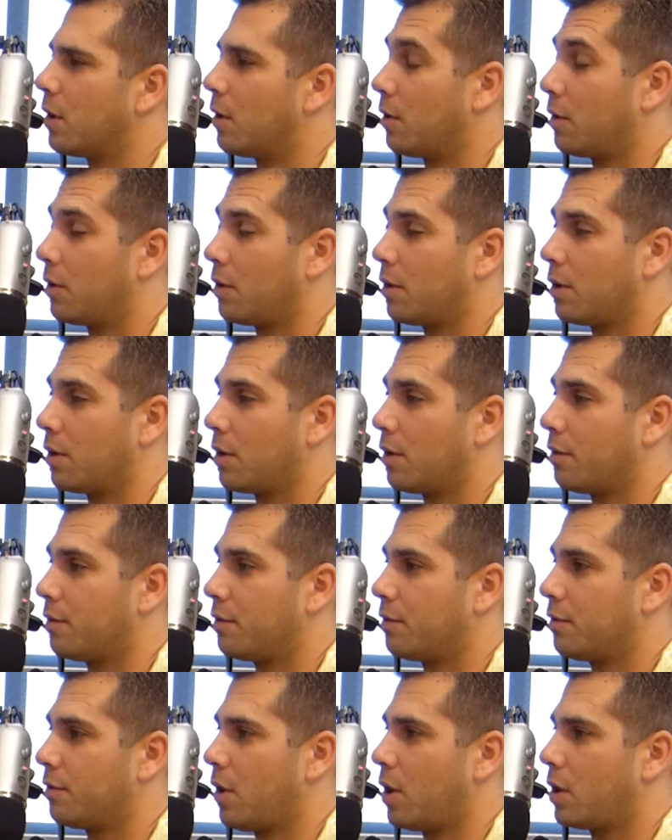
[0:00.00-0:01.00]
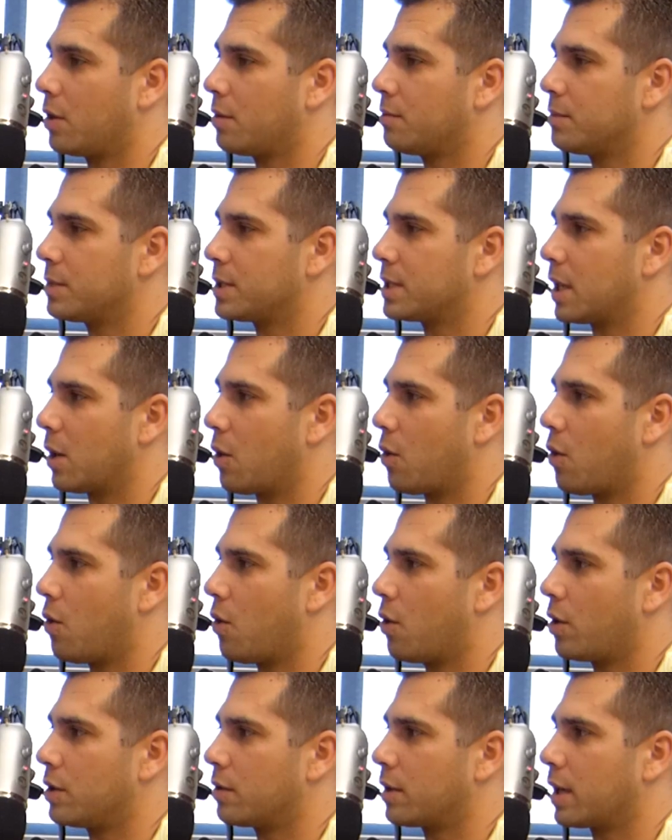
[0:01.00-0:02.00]
or your volumes
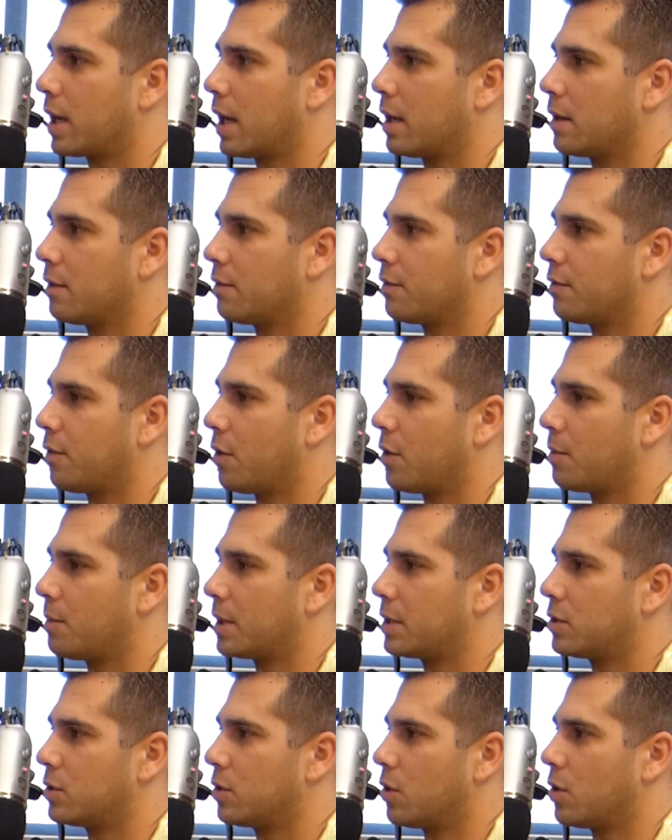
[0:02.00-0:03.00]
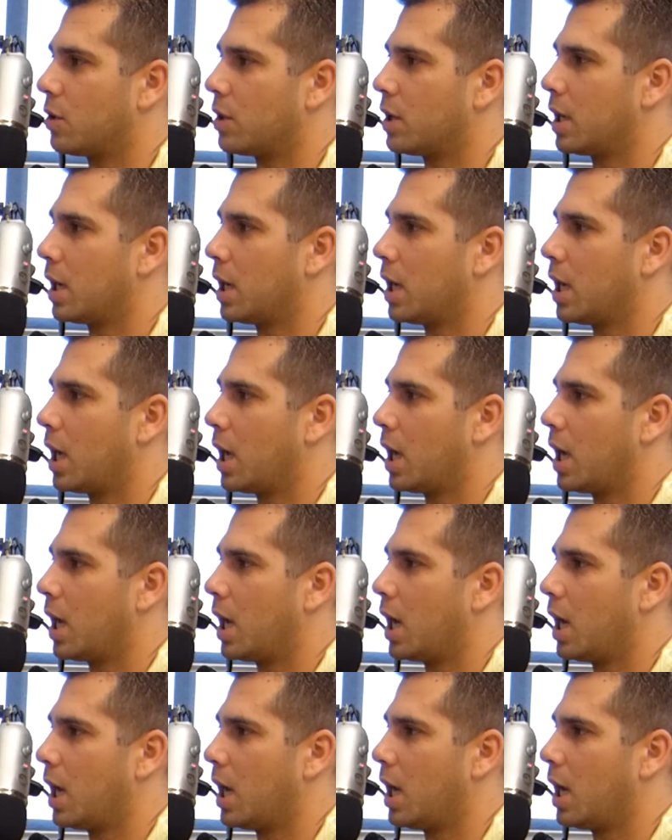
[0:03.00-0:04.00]
or you can format your
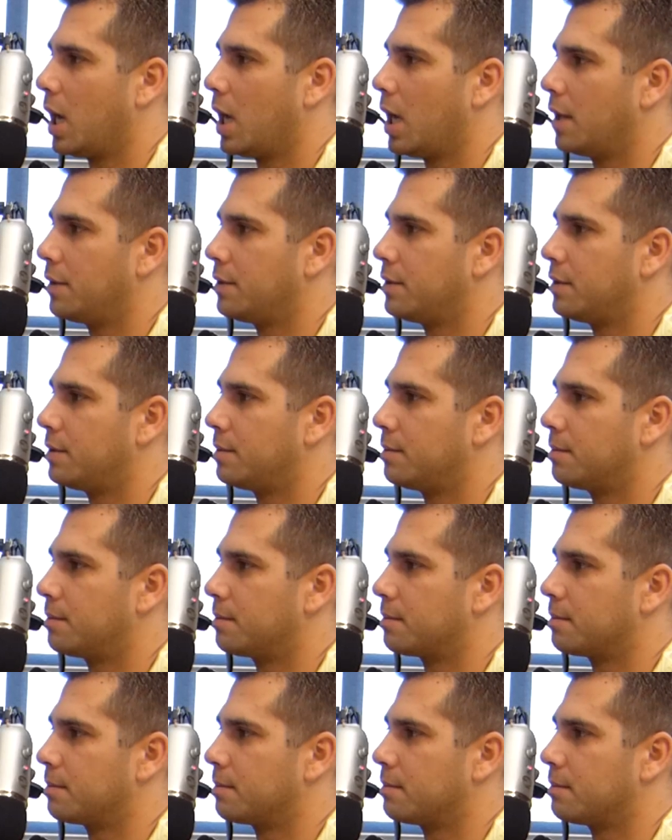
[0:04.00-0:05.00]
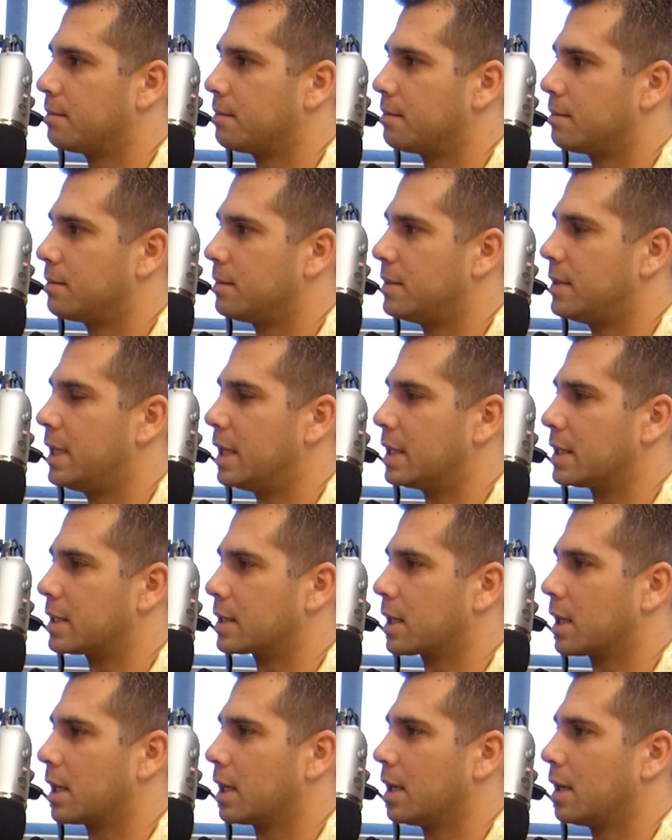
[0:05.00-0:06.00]
uh,
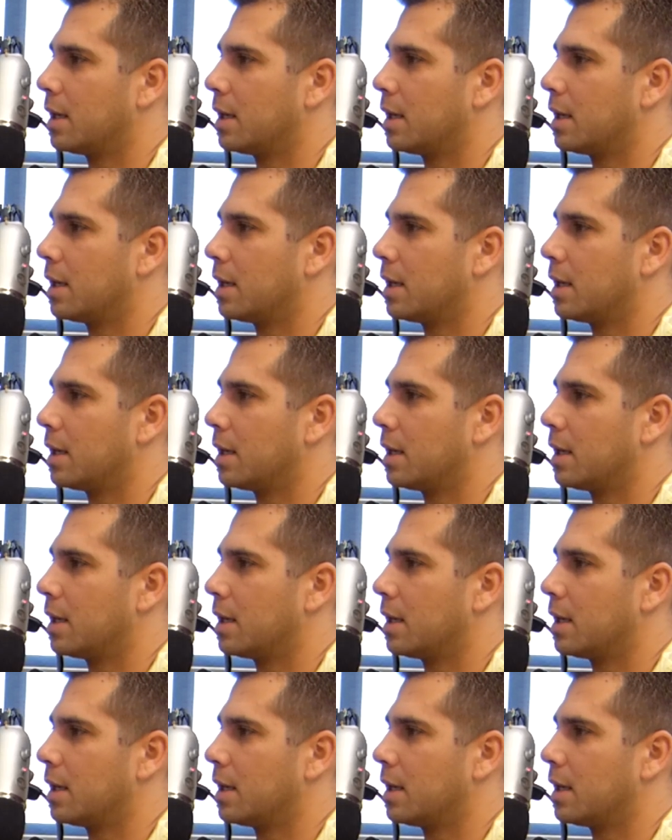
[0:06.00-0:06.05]
disk